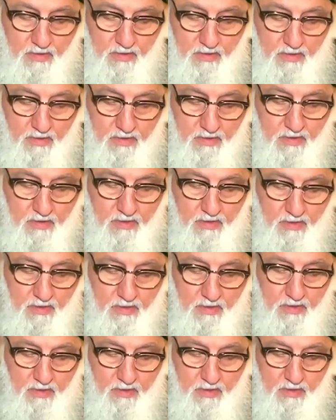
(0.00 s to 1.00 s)

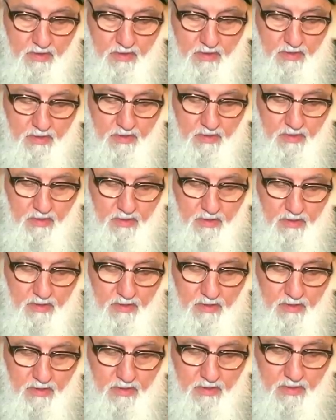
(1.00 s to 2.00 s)

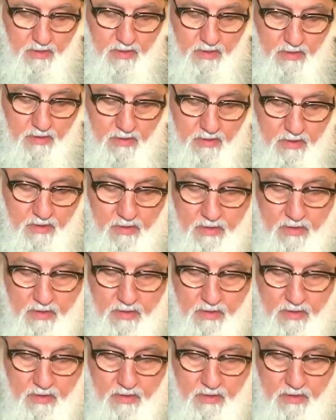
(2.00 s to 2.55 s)
No one is speaking in this clip.